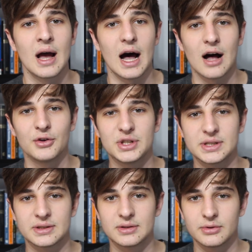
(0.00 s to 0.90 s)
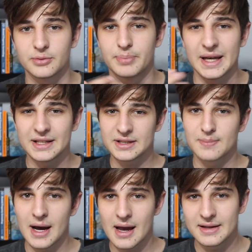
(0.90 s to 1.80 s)
I'll just base
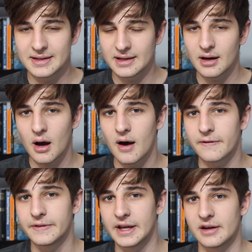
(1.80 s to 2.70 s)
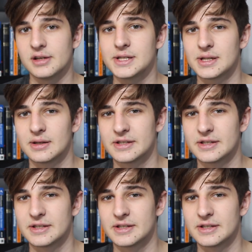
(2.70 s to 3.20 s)
my idea off theirs,